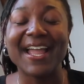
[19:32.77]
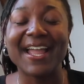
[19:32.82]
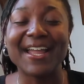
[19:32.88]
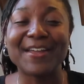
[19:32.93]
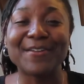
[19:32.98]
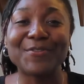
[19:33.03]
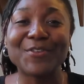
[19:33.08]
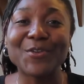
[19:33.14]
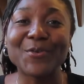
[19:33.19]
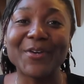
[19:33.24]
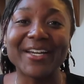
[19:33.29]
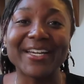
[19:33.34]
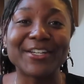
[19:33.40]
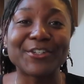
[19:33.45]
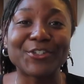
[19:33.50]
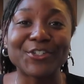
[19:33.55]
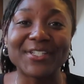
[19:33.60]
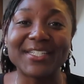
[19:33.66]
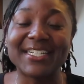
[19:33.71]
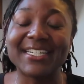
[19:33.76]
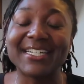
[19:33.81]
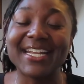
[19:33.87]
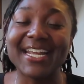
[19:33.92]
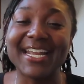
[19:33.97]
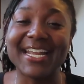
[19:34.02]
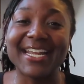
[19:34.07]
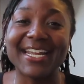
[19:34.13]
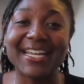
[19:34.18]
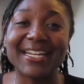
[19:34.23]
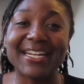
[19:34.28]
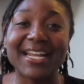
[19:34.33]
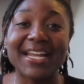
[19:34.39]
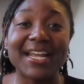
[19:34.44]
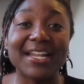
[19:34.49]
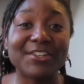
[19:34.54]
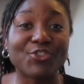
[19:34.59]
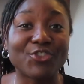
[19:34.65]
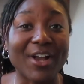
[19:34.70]
If you are interested
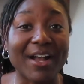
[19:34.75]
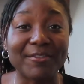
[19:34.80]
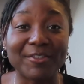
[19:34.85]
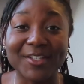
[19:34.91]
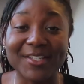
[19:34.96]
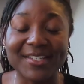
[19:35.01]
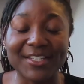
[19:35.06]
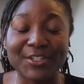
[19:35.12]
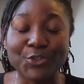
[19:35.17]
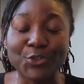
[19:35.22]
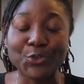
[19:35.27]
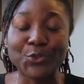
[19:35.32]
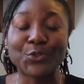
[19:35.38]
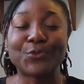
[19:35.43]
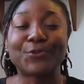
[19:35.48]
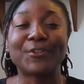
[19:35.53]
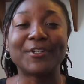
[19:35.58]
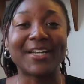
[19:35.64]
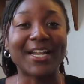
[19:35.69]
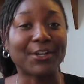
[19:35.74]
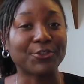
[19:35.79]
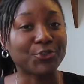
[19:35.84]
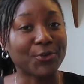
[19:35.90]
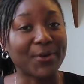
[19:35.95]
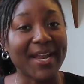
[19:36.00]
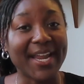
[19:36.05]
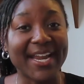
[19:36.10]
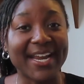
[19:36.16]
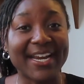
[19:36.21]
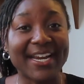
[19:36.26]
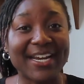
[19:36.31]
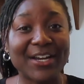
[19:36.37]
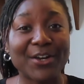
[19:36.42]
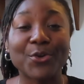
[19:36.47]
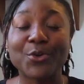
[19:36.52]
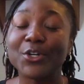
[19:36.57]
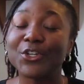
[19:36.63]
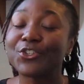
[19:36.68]
in travel essentials for natural
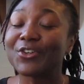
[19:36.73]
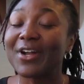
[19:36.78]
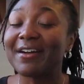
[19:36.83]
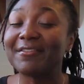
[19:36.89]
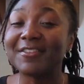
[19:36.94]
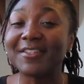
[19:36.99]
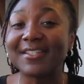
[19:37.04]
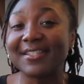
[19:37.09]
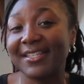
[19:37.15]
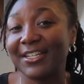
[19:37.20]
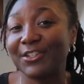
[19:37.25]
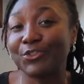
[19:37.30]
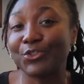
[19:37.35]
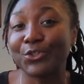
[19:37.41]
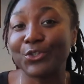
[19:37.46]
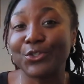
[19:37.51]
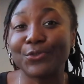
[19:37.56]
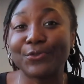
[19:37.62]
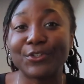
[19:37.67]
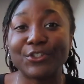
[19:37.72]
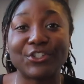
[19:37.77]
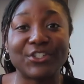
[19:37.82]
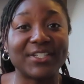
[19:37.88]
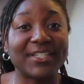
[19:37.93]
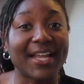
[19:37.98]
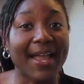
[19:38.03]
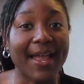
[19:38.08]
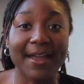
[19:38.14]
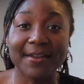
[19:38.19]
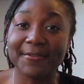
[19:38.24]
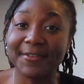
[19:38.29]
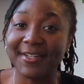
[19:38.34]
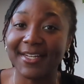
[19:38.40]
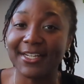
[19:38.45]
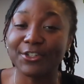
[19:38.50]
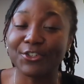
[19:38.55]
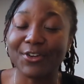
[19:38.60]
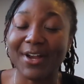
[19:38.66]
hair or travel essentials for just
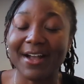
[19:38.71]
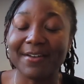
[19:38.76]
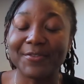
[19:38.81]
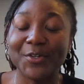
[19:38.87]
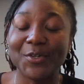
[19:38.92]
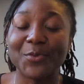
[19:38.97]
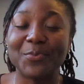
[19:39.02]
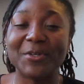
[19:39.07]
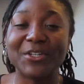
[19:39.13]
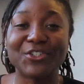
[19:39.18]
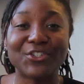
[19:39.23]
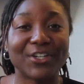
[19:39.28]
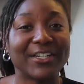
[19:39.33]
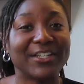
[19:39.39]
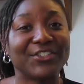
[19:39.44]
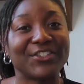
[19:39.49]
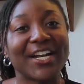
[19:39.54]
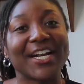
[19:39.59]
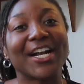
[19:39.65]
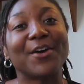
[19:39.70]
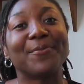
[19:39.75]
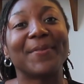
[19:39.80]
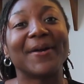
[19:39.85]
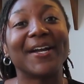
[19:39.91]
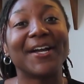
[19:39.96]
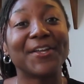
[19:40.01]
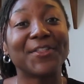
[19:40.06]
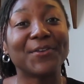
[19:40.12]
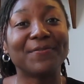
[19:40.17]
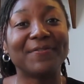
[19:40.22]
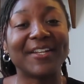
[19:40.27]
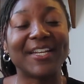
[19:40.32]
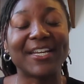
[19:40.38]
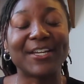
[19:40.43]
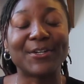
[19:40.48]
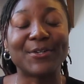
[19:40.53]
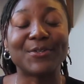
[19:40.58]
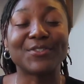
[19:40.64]
everyday travel, be sure to check out my other
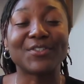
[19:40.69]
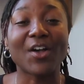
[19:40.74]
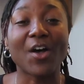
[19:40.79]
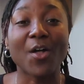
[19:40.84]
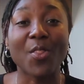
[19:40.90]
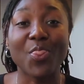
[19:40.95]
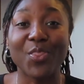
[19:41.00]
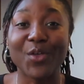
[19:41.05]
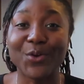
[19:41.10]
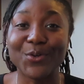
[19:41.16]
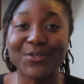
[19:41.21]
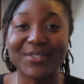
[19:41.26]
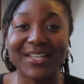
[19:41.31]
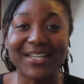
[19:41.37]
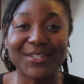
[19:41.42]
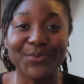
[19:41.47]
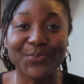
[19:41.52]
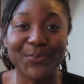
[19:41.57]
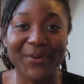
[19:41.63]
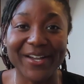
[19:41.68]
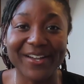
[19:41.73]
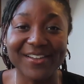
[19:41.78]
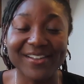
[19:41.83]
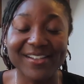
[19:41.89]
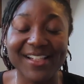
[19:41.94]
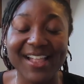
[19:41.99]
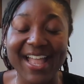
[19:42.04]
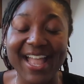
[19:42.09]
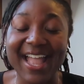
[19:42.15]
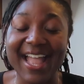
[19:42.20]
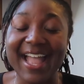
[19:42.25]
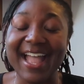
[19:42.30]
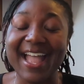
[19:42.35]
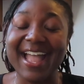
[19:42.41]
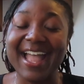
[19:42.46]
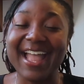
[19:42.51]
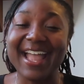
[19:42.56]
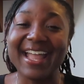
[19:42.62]
videos on those as well.
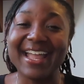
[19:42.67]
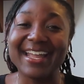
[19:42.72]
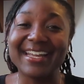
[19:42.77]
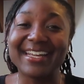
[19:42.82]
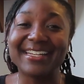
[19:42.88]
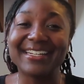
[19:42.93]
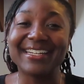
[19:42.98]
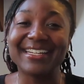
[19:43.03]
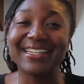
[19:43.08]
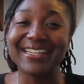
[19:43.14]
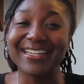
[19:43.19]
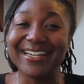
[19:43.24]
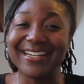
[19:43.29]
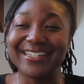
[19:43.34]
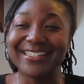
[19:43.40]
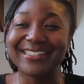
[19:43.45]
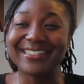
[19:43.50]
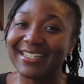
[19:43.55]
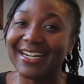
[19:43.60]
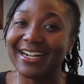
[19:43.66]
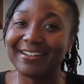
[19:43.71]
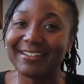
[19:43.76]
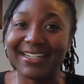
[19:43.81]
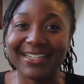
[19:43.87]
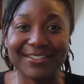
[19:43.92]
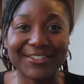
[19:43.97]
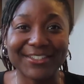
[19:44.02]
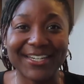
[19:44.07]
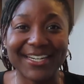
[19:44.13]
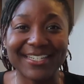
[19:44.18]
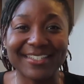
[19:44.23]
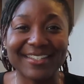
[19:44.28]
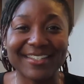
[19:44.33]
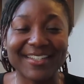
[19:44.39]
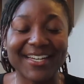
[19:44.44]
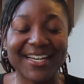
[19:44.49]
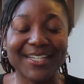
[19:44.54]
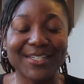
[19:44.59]
And yeah, I'll catch you guys
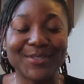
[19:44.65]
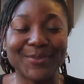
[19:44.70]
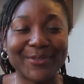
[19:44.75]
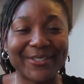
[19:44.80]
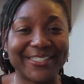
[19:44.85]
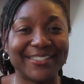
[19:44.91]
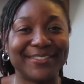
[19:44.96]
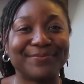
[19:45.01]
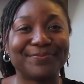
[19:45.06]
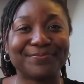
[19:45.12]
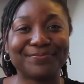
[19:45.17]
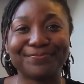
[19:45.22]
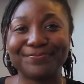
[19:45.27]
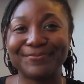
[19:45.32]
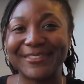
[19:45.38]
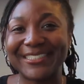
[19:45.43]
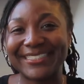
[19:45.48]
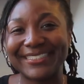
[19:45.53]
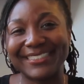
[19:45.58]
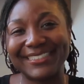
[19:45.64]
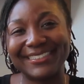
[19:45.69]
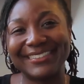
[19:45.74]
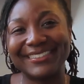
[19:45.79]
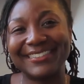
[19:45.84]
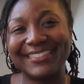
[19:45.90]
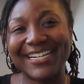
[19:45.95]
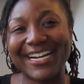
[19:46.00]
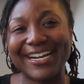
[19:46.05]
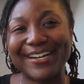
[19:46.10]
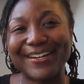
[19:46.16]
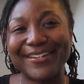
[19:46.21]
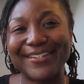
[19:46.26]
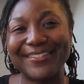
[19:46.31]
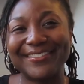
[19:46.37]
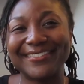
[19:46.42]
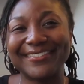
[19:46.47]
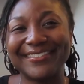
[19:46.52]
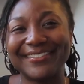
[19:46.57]
in the next one.
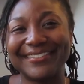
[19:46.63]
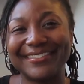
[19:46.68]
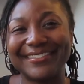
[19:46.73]
Ciao!